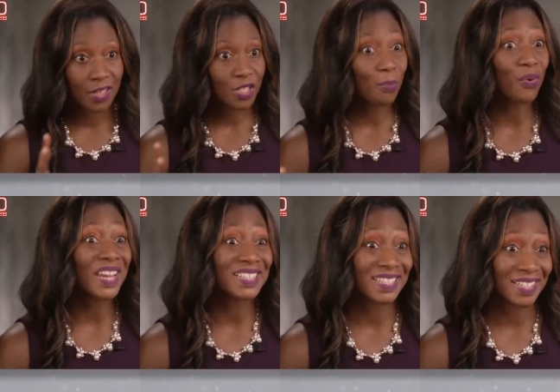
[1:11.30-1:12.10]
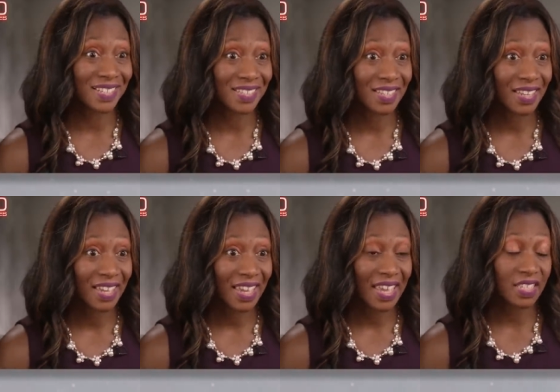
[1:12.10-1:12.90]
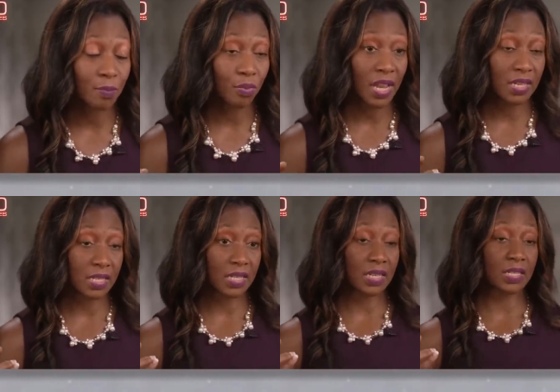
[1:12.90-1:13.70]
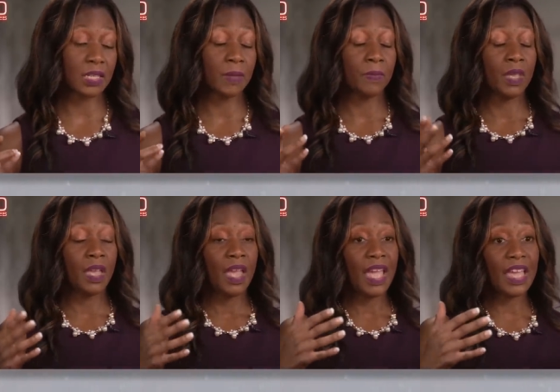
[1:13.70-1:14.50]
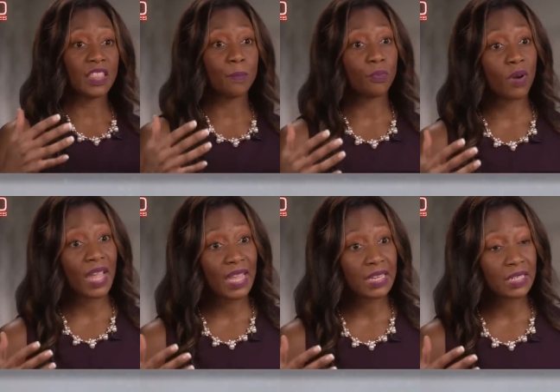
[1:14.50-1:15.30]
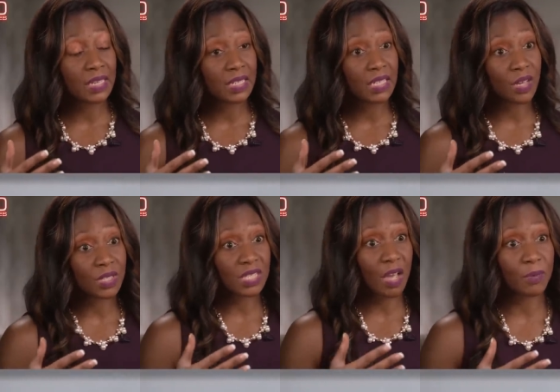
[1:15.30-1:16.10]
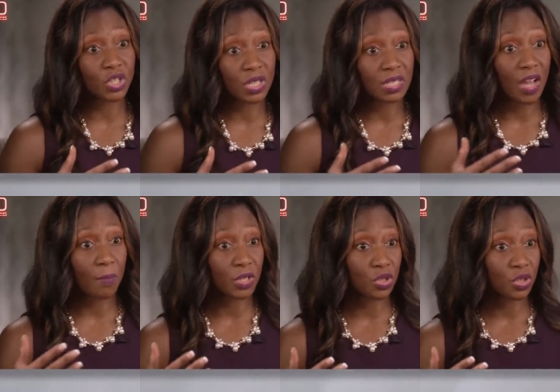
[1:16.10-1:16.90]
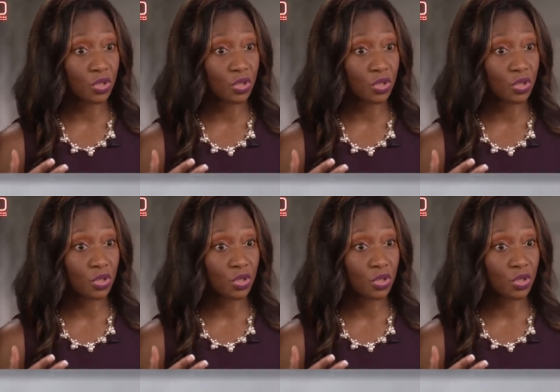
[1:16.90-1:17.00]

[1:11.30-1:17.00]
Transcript: It's a brain disease. It is? It's a brain disease. And the brain tells us how much to eat and how much